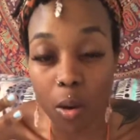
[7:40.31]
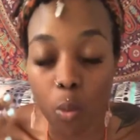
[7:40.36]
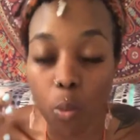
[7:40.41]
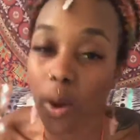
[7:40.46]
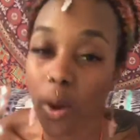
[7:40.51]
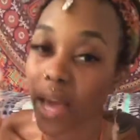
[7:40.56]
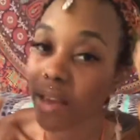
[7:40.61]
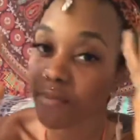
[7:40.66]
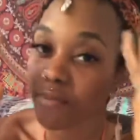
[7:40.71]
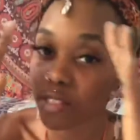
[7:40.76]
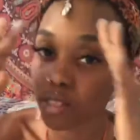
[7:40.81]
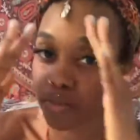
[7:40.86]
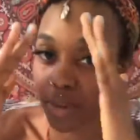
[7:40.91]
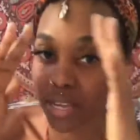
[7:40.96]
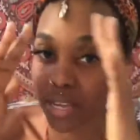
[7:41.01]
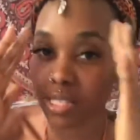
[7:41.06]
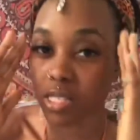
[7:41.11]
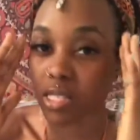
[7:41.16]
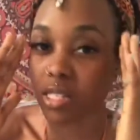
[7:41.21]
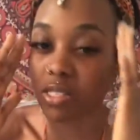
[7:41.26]
wave
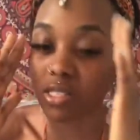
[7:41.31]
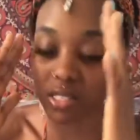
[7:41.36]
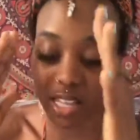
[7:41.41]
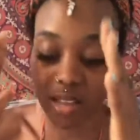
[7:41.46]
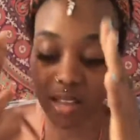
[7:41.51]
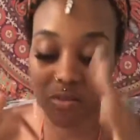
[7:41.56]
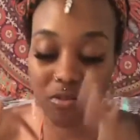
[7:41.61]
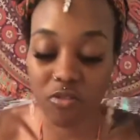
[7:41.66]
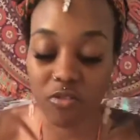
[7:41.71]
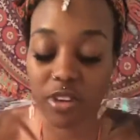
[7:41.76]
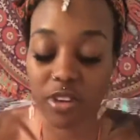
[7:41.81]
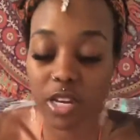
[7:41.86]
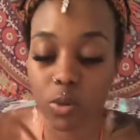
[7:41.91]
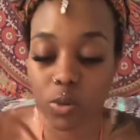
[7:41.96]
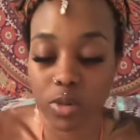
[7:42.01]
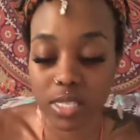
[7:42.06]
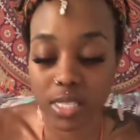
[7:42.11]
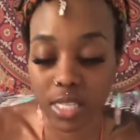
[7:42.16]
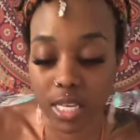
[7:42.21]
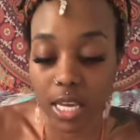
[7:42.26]
space, the same
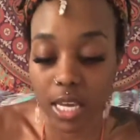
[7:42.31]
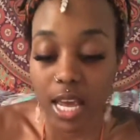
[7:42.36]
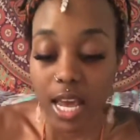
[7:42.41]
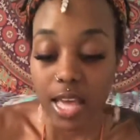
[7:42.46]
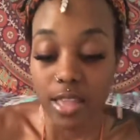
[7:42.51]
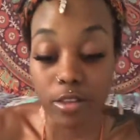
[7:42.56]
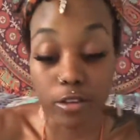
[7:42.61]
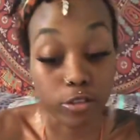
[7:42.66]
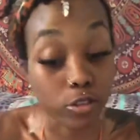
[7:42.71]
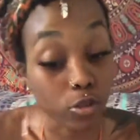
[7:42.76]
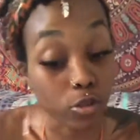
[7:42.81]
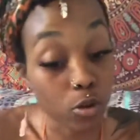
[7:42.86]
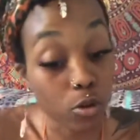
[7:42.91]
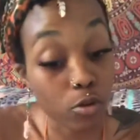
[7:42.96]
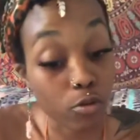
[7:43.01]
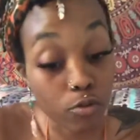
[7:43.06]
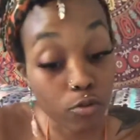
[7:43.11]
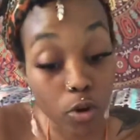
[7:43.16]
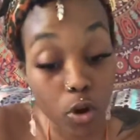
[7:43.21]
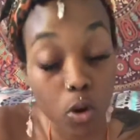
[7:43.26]
frequency. There's no
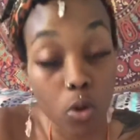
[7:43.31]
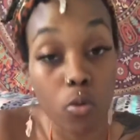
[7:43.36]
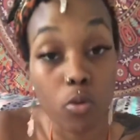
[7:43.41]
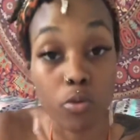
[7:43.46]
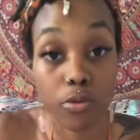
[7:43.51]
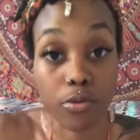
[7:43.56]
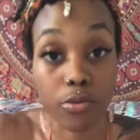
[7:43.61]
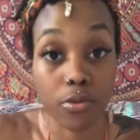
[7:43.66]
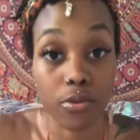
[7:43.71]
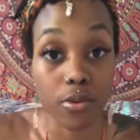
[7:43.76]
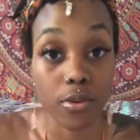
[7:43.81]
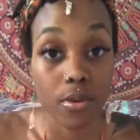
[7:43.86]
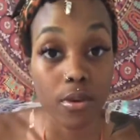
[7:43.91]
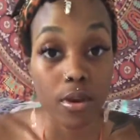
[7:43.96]
growth.